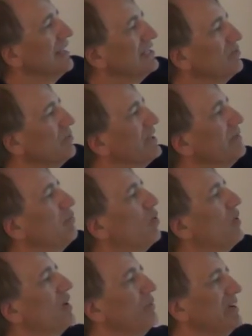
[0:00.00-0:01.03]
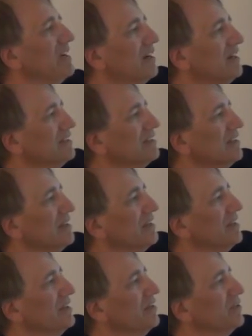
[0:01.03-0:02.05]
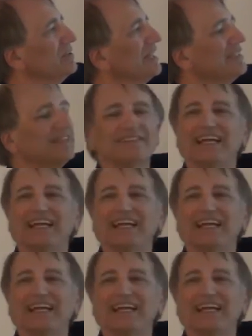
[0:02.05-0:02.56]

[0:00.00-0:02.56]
That's really important because you know, it's like the